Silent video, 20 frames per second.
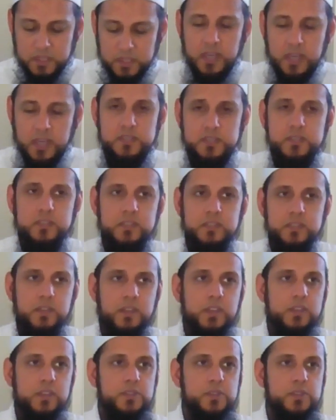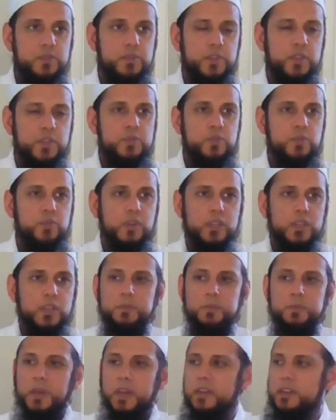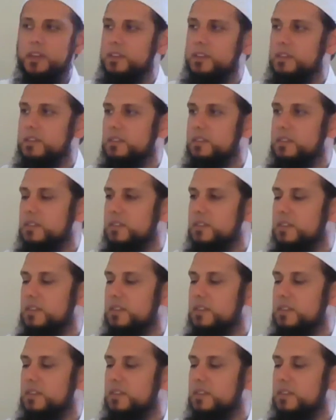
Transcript: Because these 3 surahs paint